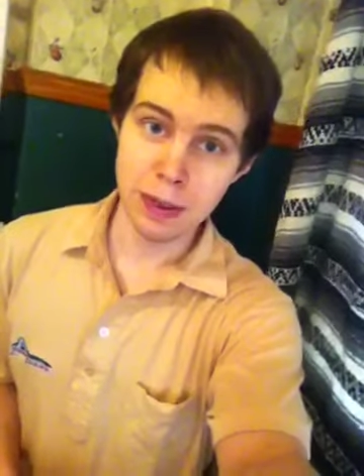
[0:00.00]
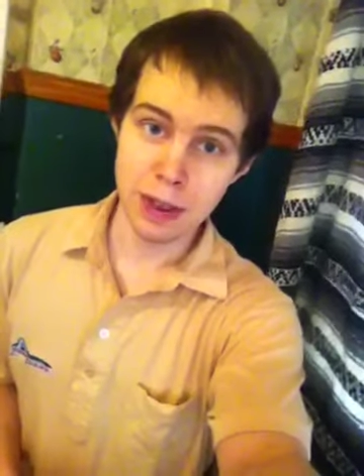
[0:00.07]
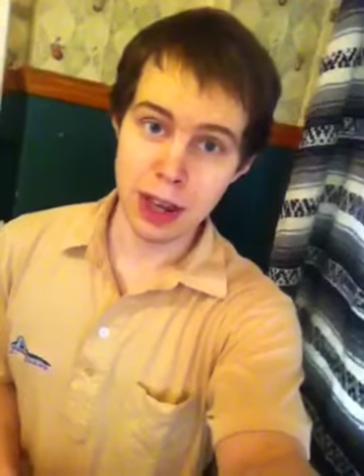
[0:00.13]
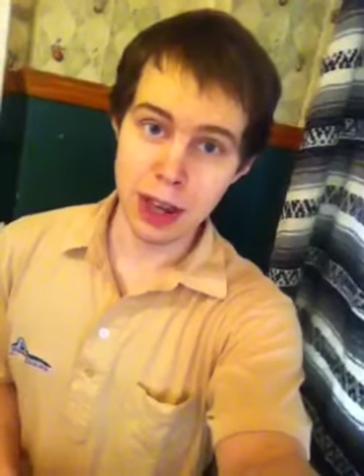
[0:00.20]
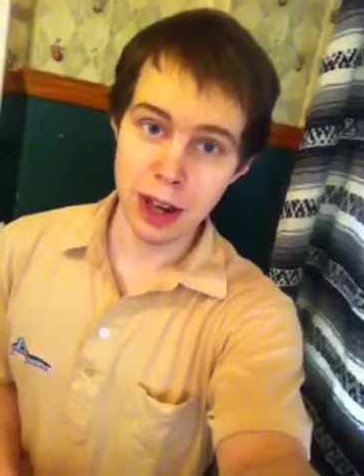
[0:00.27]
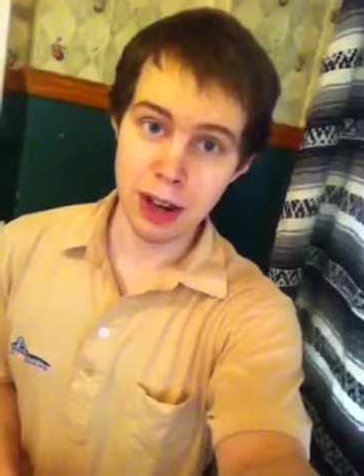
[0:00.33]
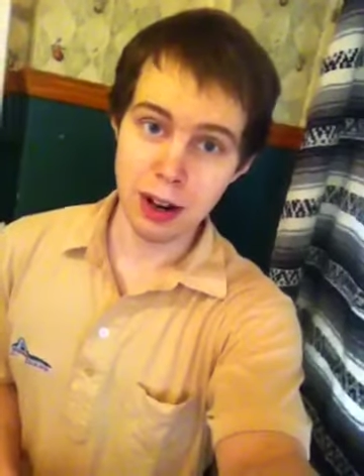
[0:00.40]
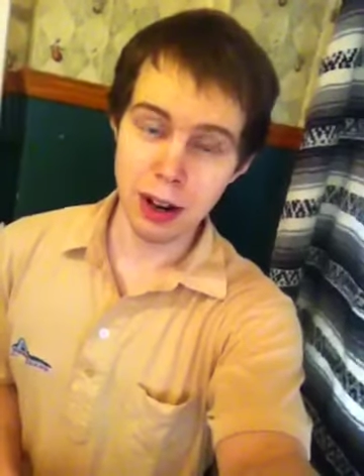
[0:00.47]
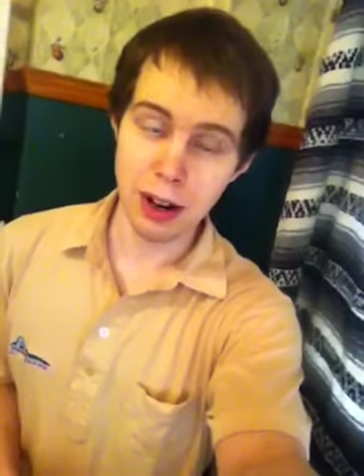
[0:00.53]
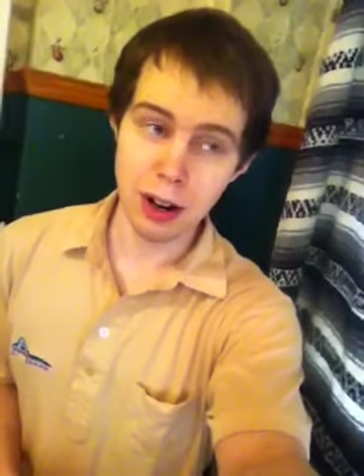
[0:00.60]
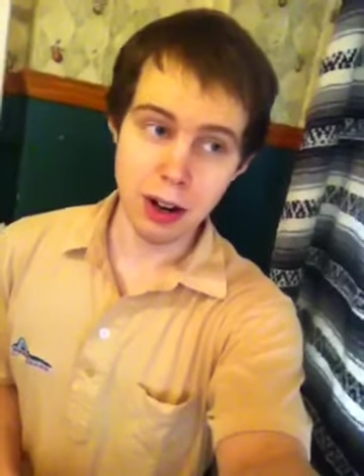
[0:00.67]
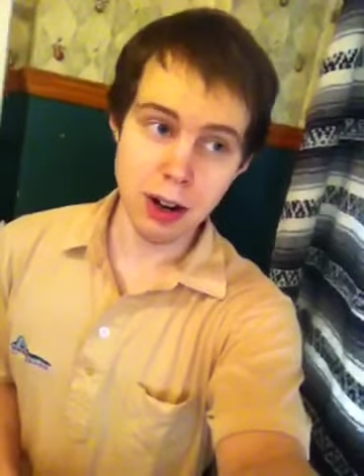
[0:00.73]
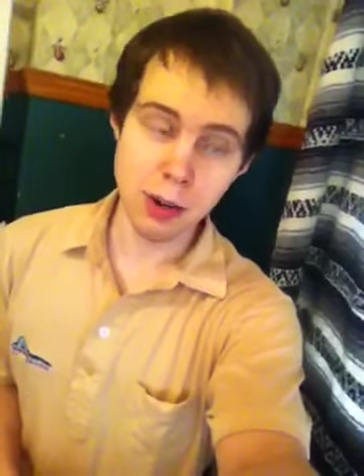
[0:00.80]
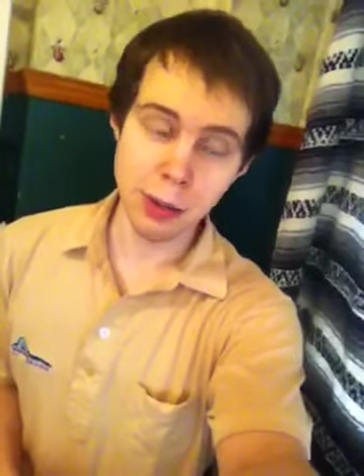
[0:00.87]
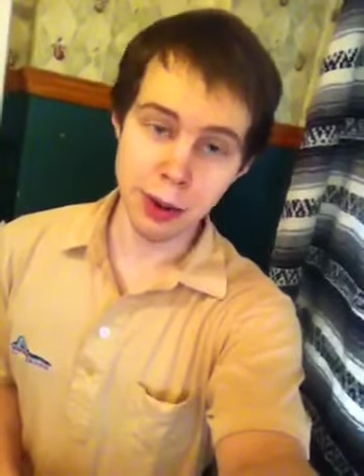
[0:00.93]
that
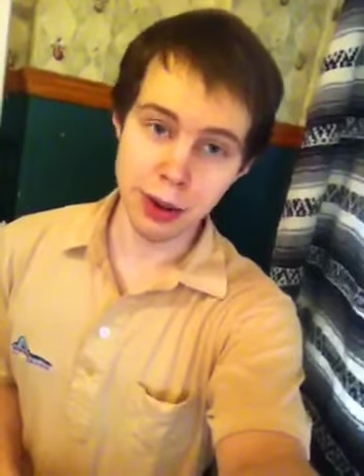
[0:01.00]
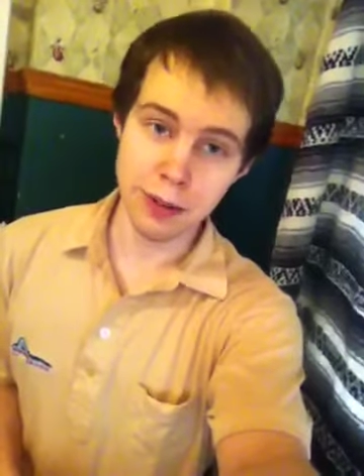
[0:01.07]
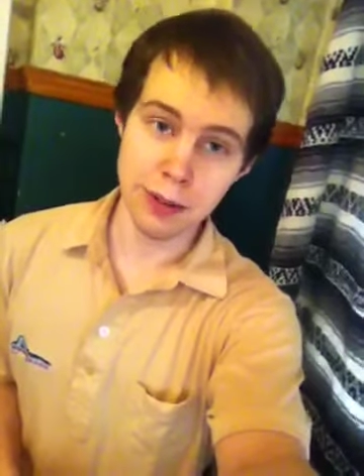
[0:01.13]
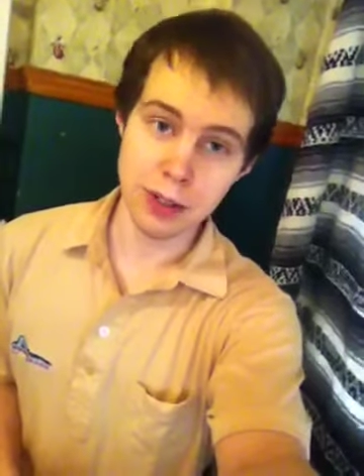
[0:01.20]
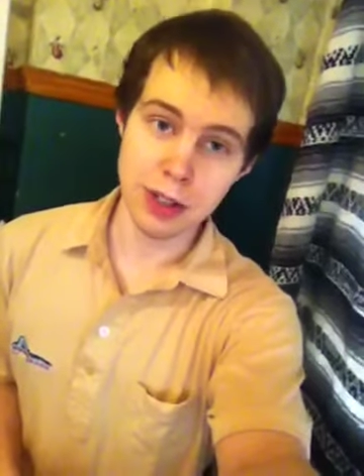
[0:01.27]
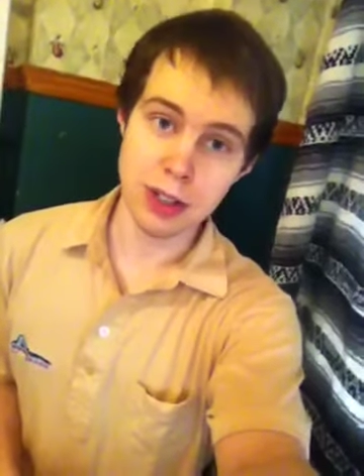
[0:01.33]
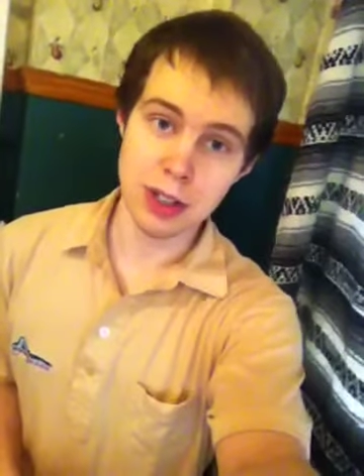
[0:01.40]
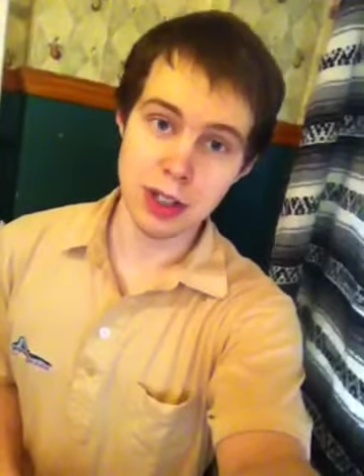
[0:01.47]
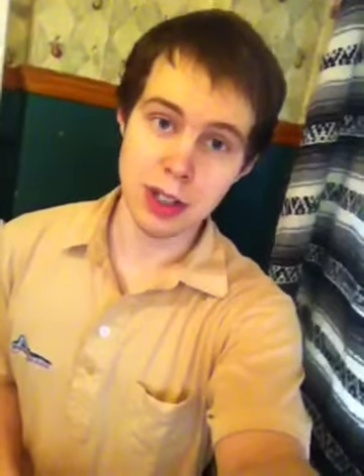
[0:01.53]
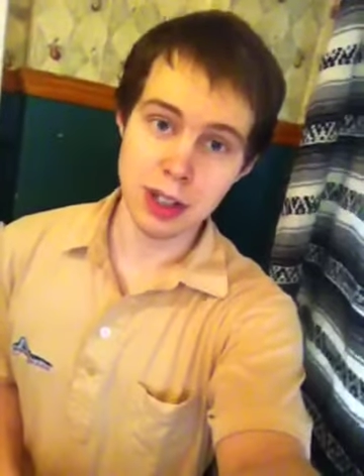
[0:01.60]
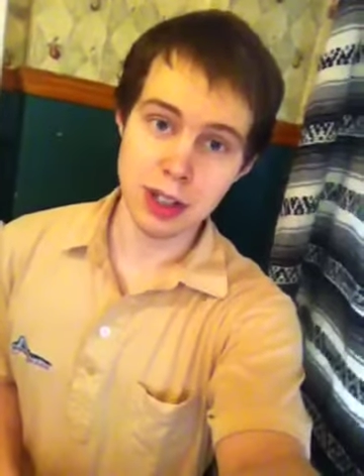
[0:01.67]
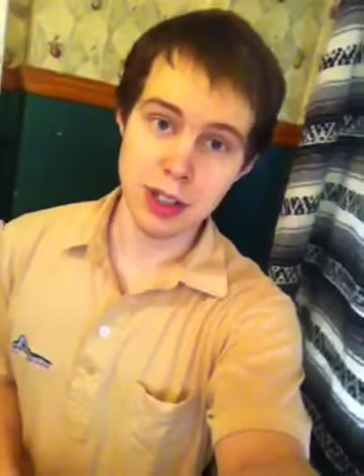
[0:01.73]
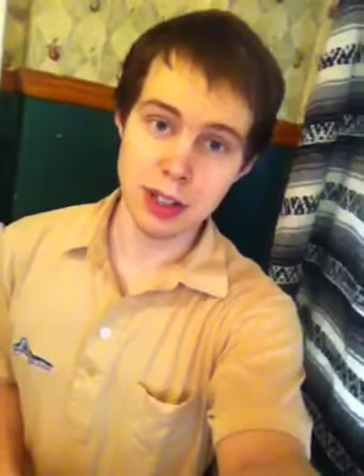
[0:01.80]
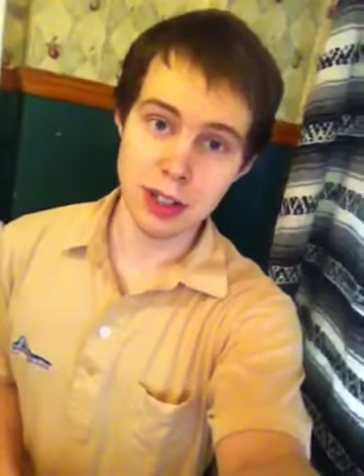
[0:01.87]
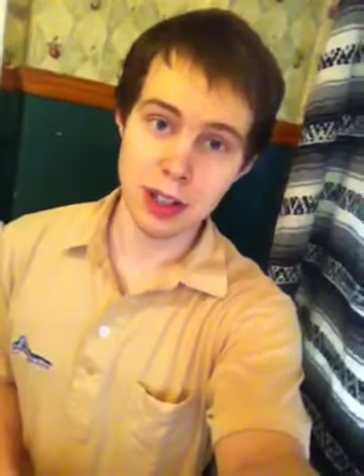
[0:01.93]
are aware of these
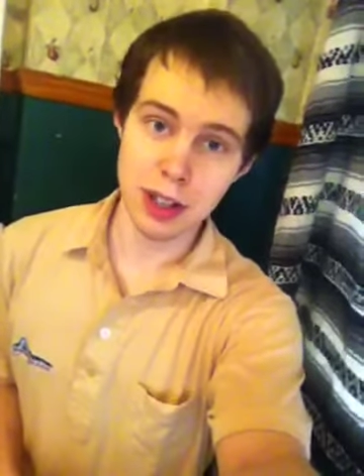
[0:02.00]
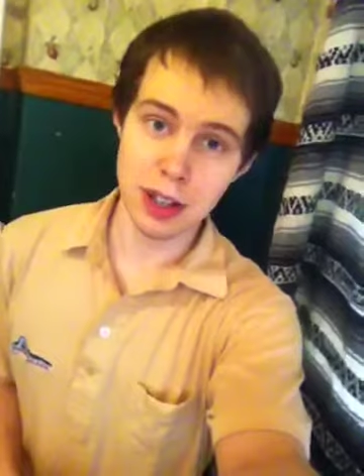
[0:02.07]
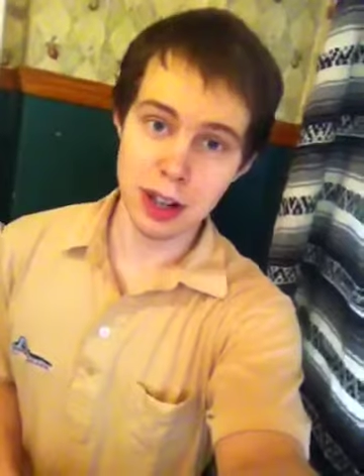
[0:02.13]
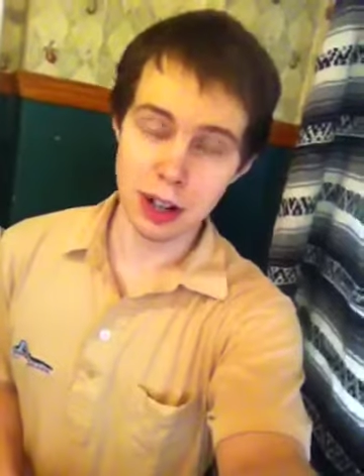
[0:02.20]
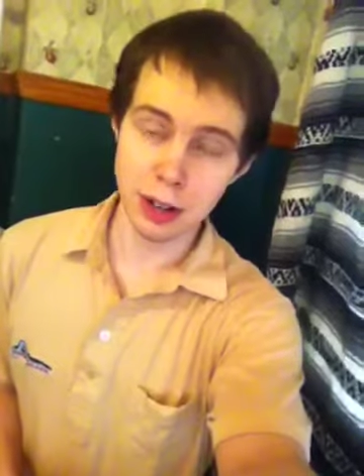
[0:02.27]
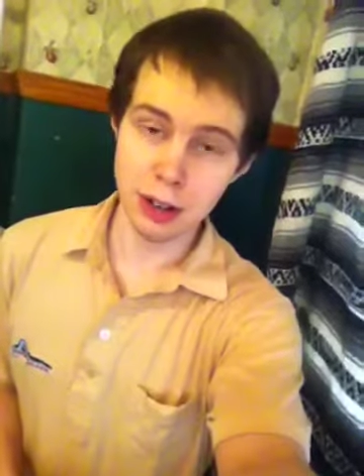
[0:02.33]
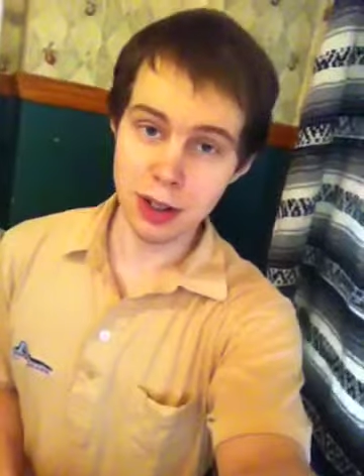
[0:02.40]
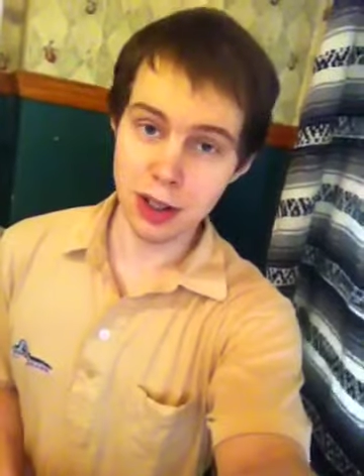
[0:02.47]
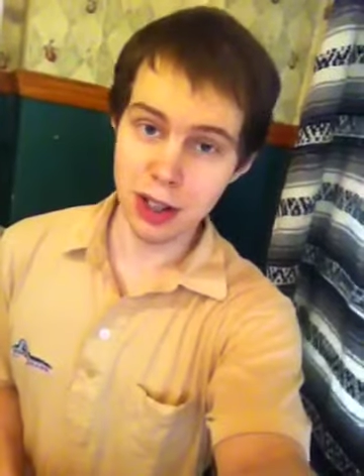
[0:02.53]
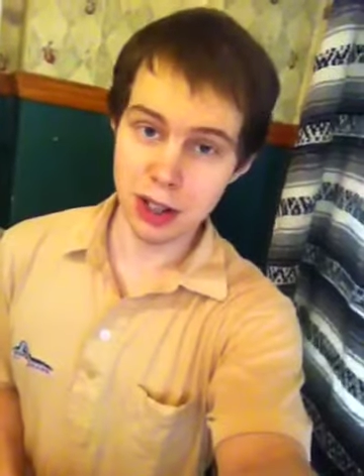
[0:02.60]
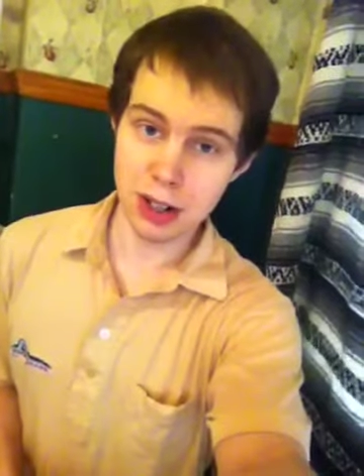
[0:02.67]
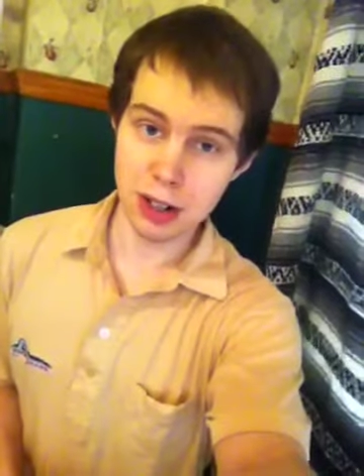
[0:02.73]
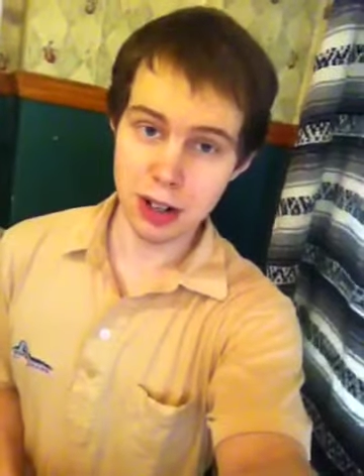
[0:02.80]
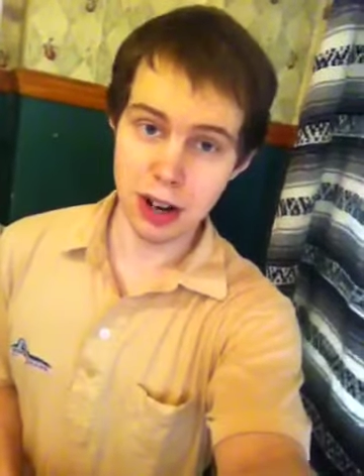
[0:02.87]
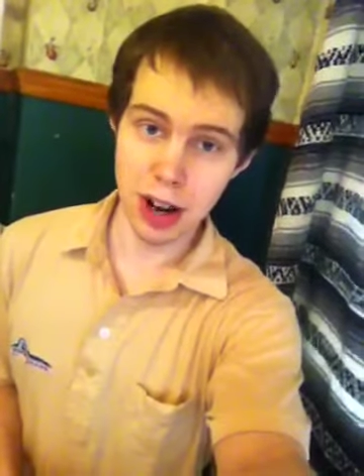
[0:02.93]
things, and that good
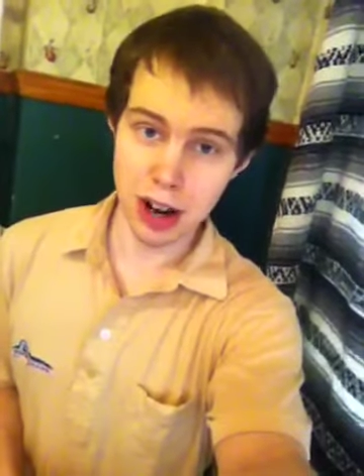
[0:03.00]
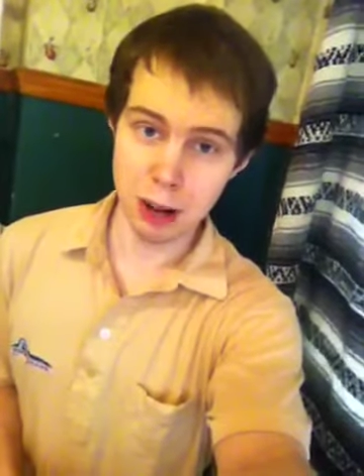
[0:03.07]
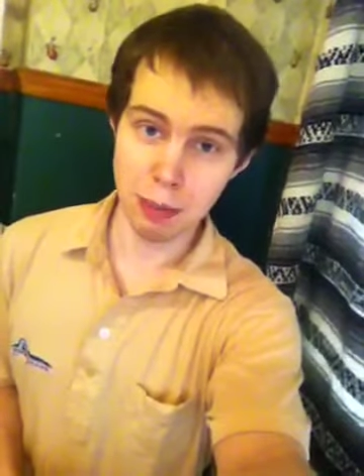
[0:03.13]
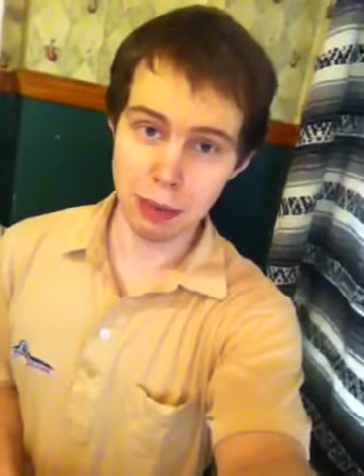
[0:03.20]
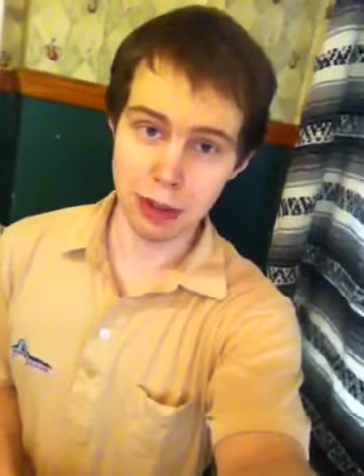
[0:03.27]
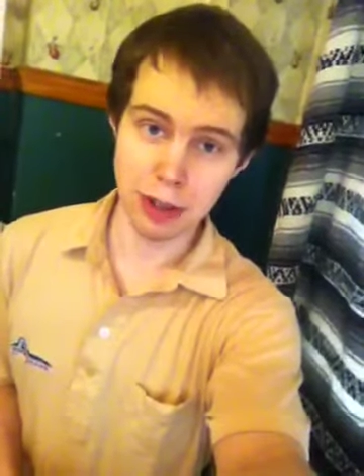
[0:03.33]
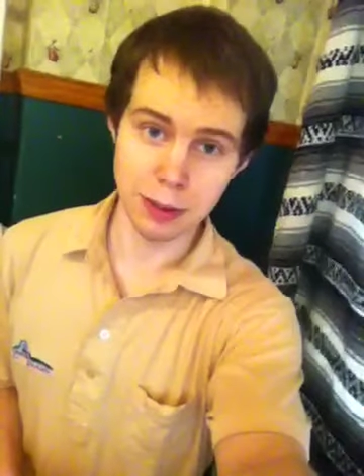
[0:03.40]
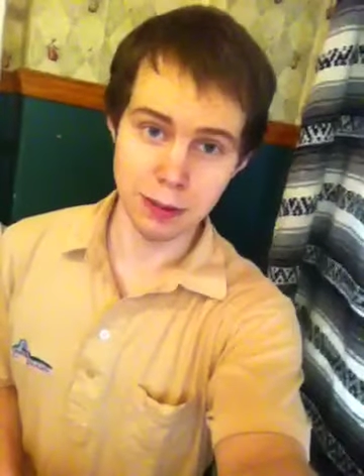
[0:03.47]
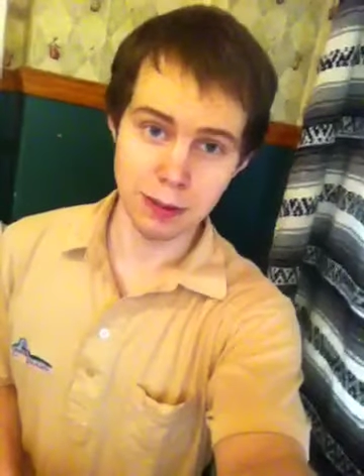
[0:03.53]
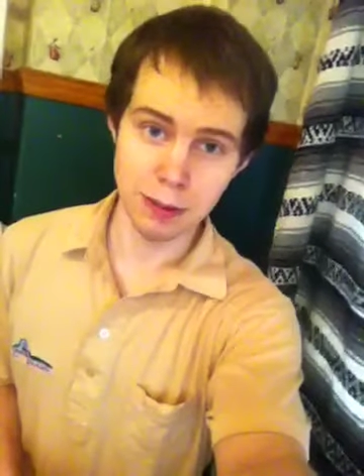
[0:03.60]
things are happening.